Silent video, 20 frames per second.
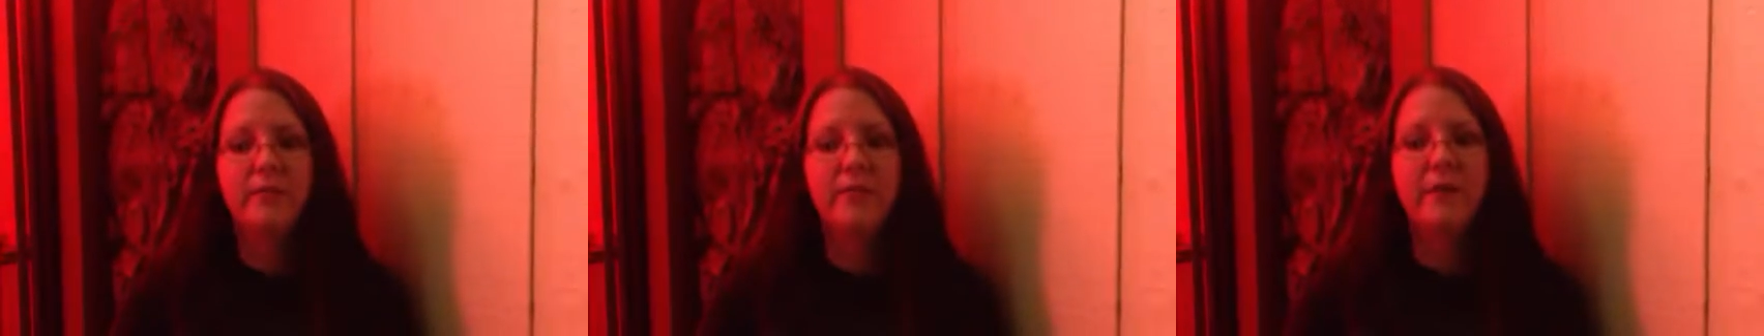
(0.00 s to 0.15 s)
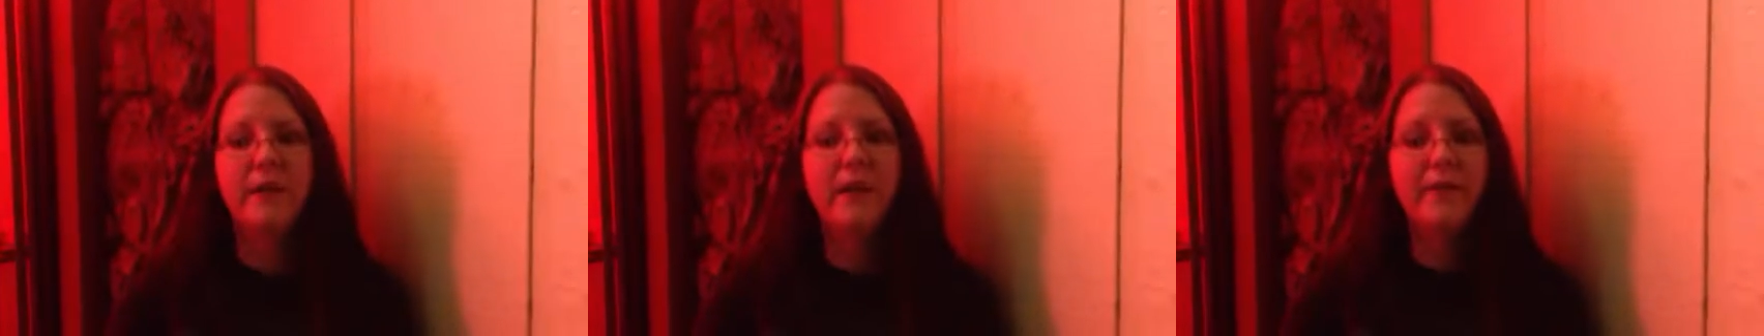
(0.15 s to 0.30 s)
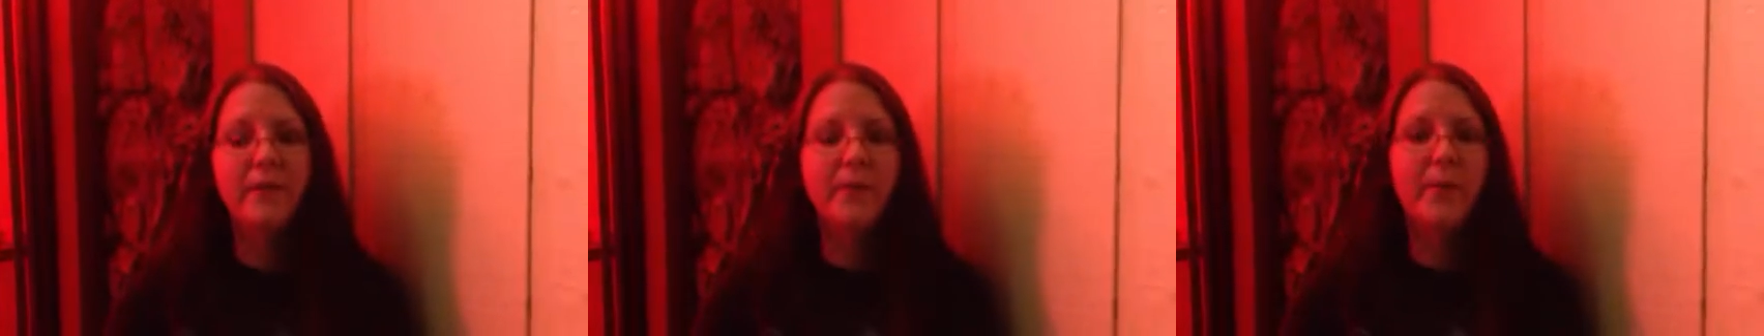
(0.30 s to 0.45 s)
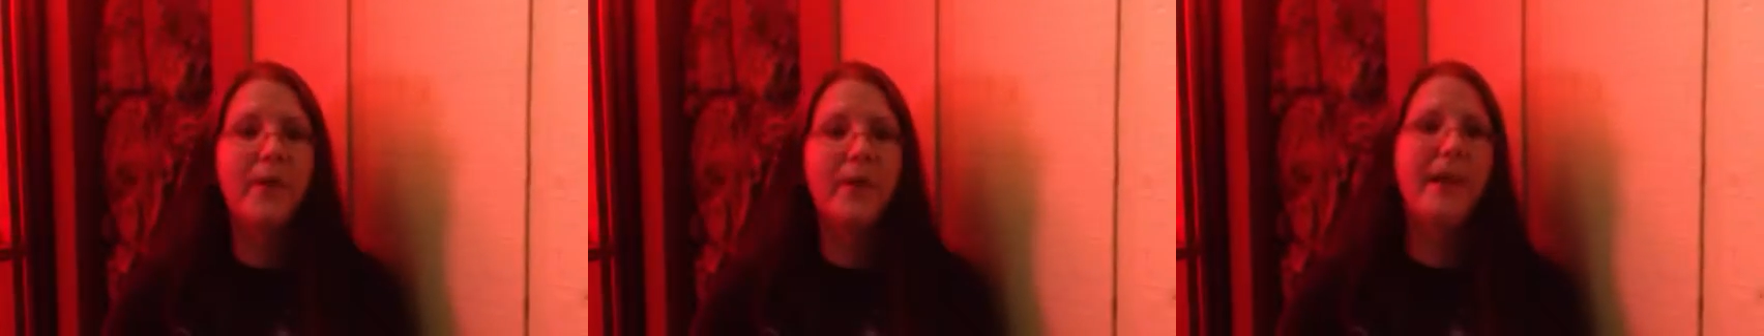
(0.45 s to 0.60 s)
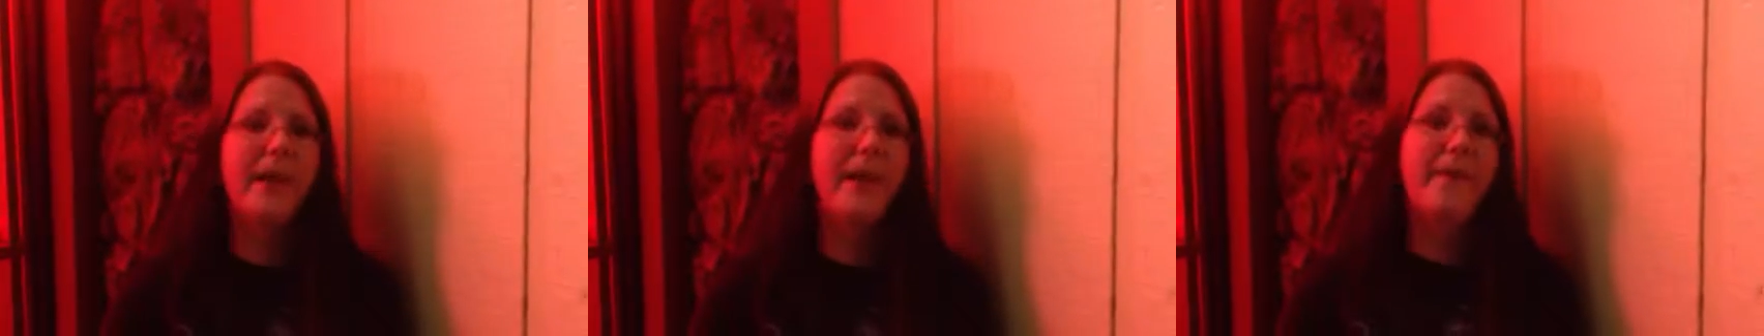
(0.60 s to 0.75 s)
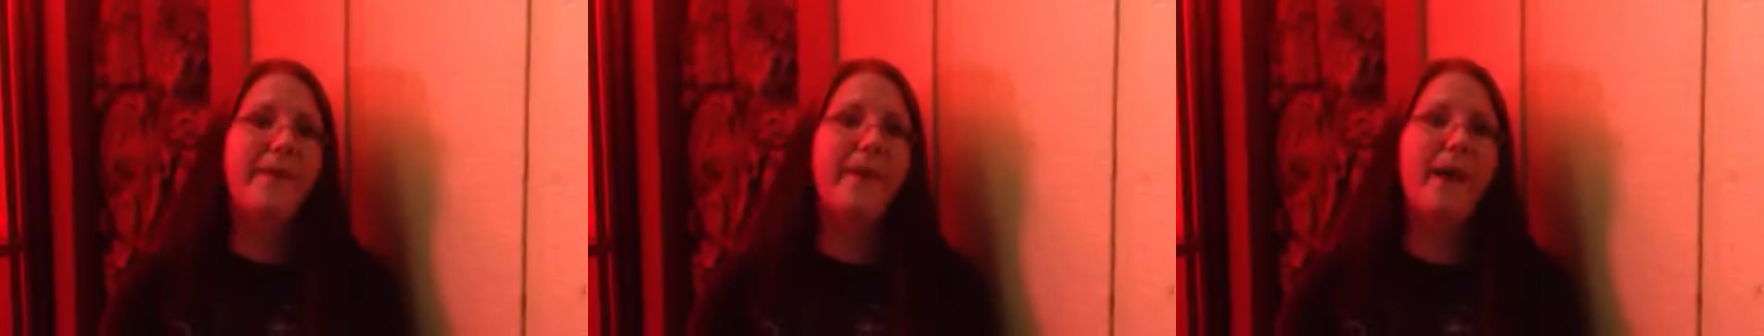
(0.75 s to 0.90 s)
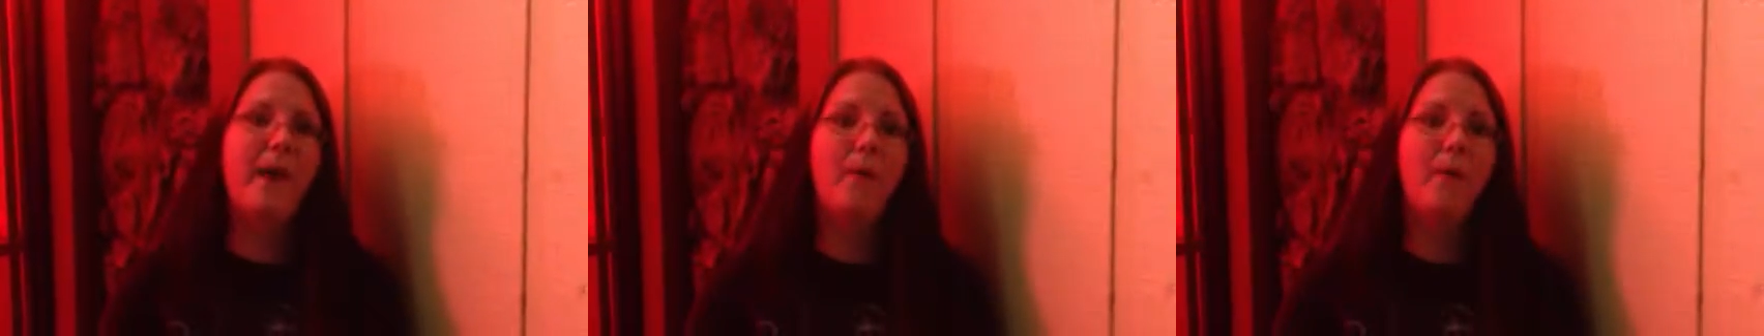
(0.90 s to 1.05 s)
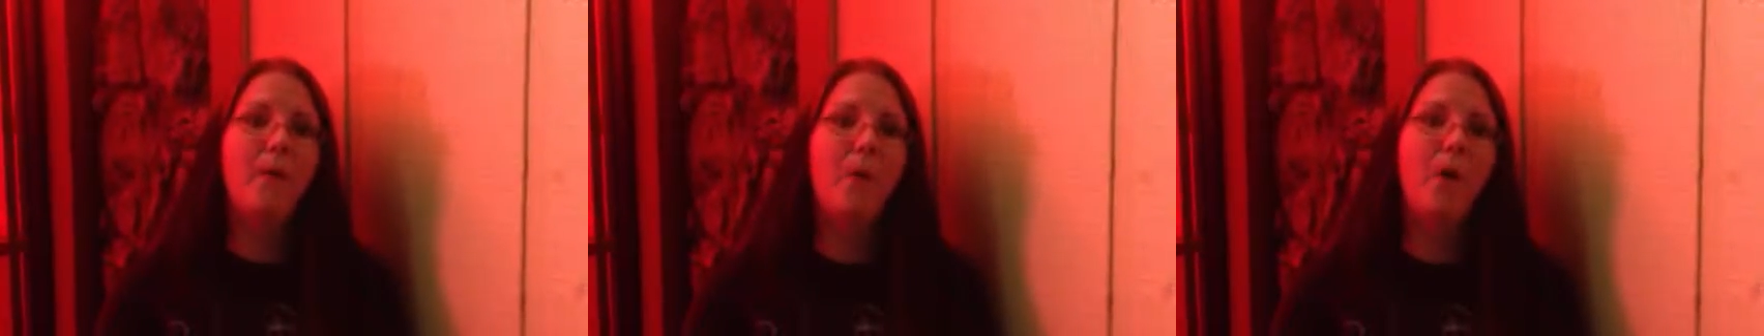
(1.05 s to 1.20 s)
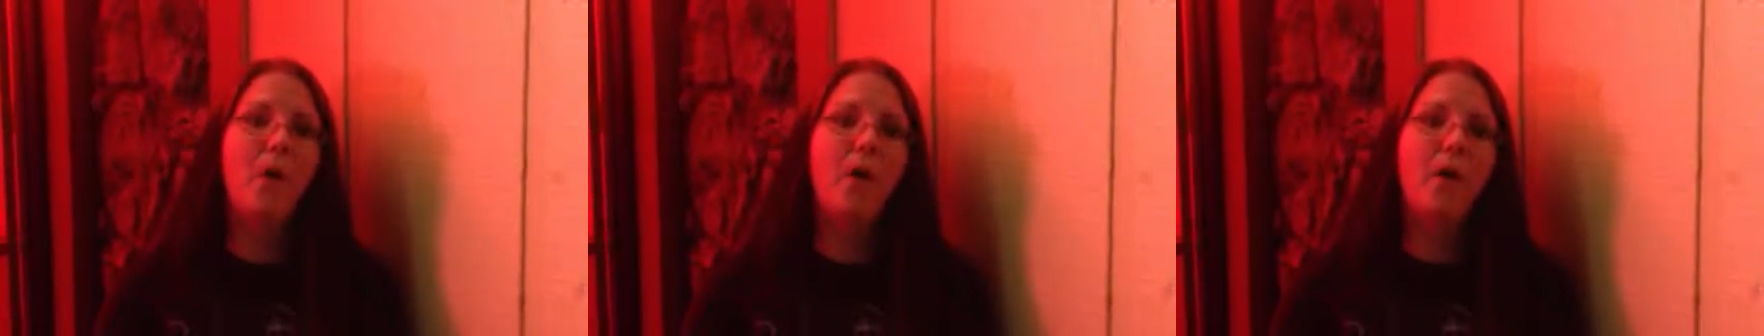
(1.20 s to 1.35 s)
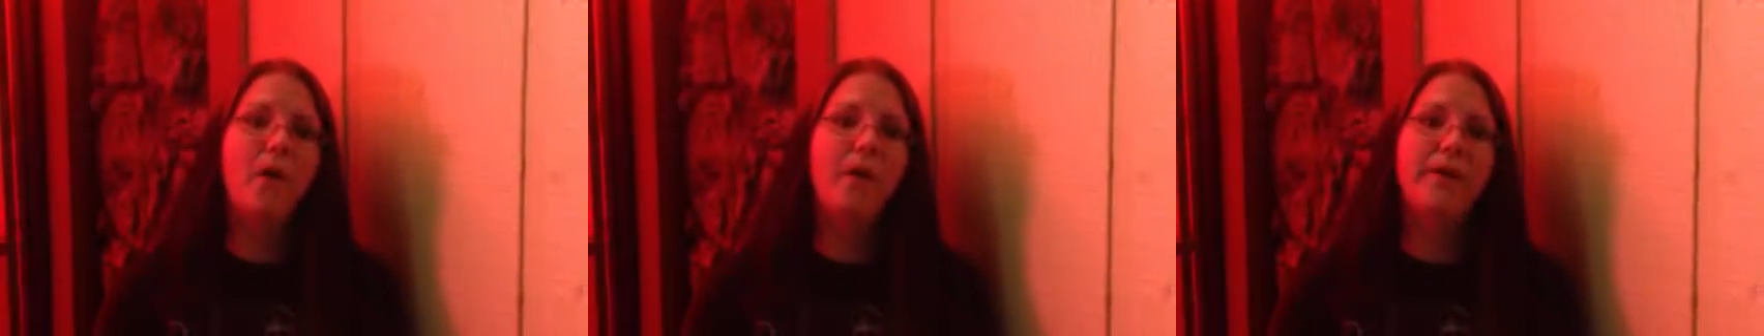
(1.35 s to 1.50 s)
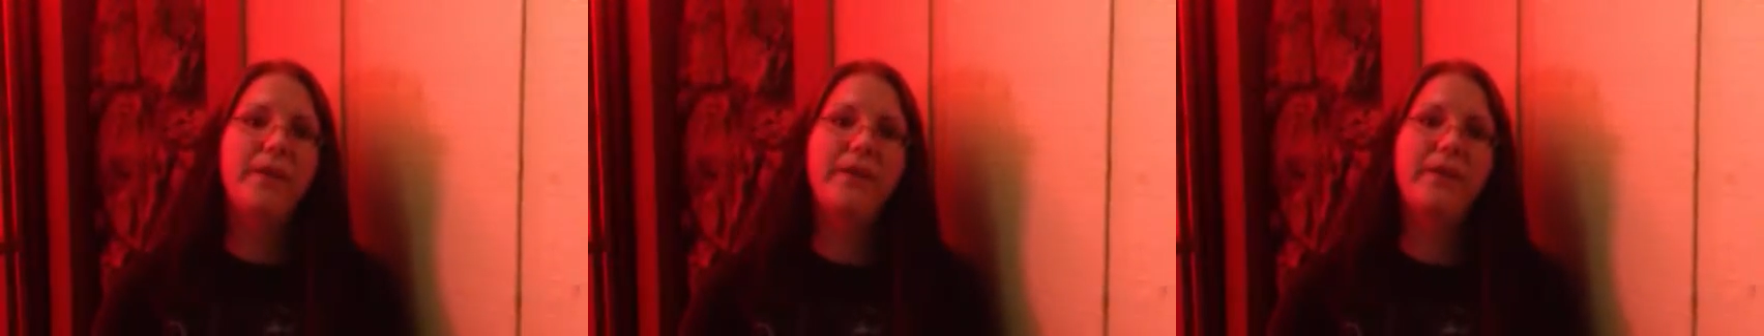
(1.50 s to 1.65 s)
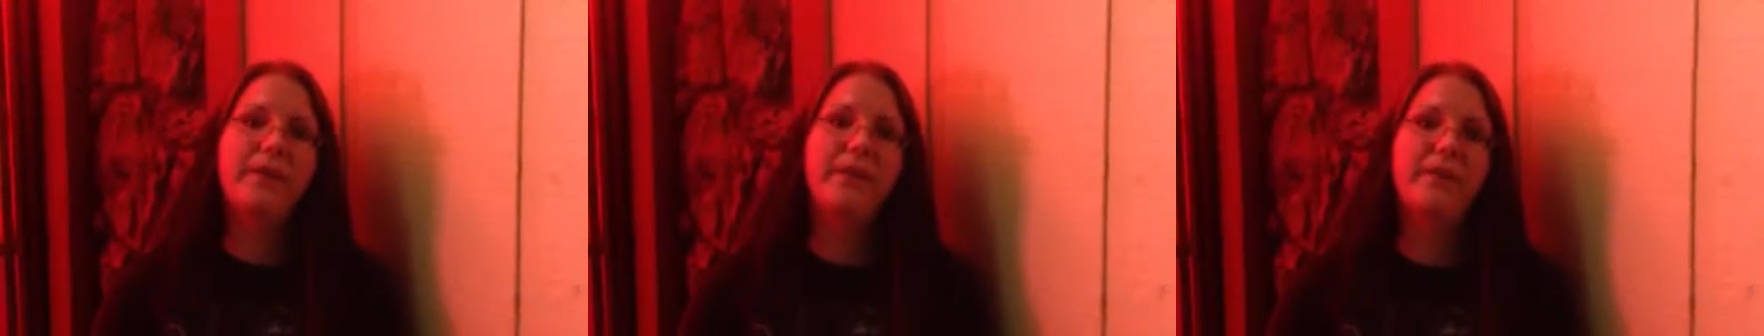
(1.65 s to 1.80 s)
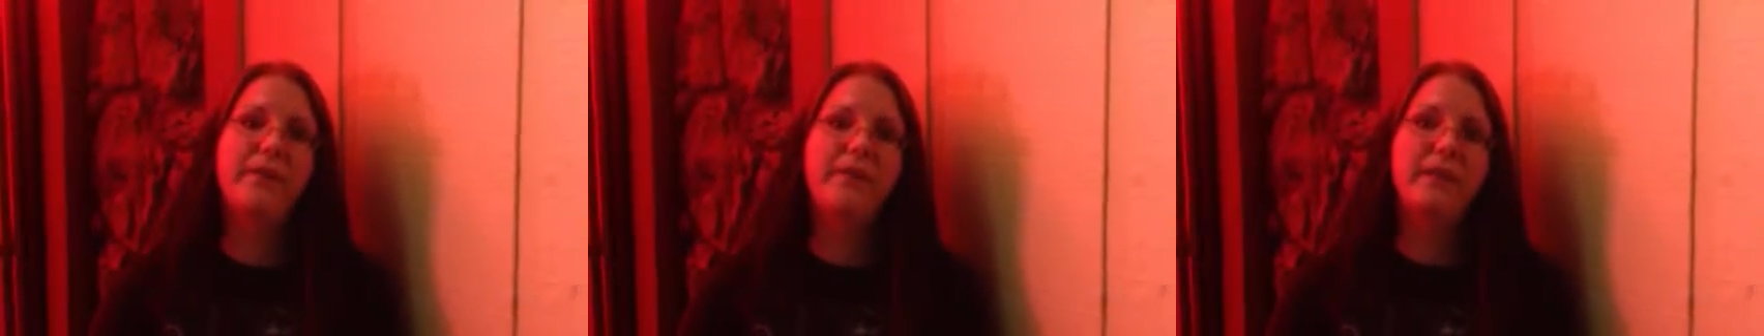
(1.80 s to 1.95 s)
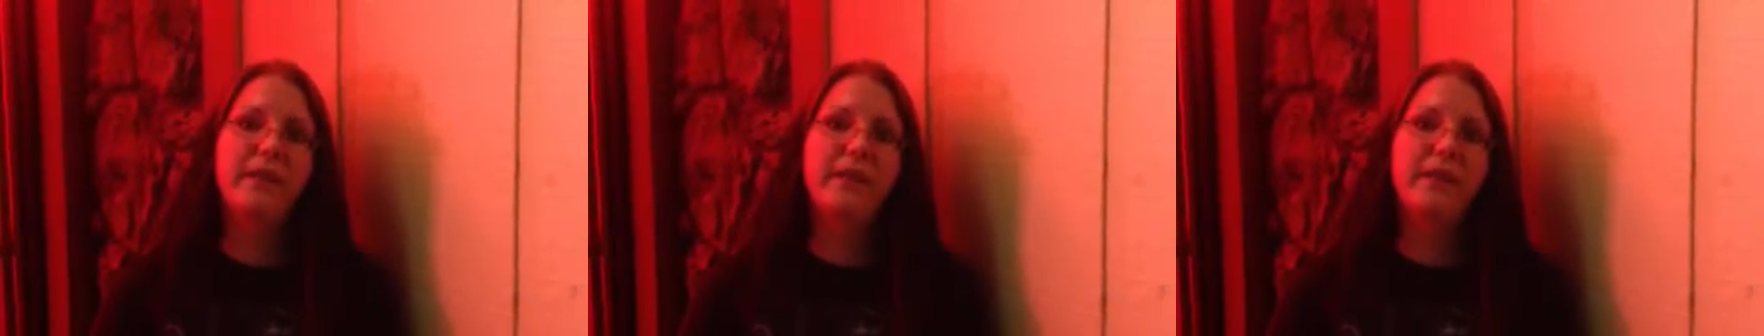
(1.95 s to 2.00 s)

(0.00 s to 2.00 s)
you never want to hit that wall that you